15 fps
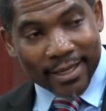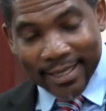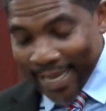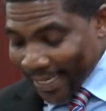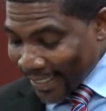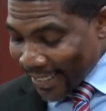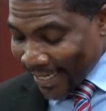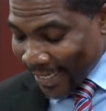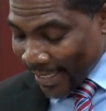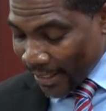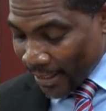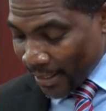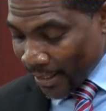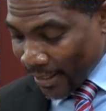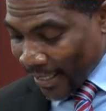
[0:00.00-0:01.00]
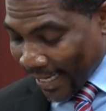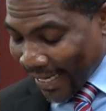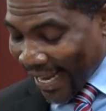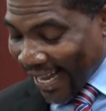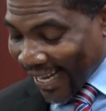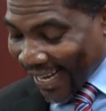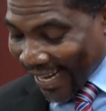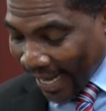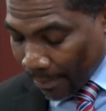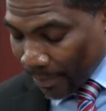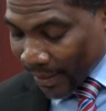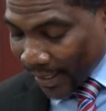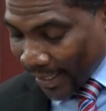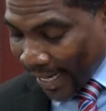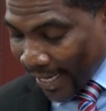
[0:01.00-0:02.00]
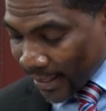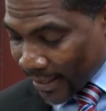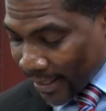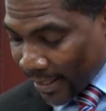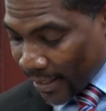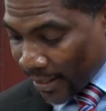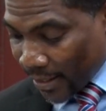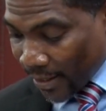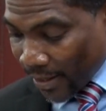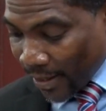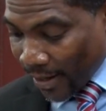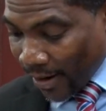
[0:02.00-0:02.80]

that are capitalizing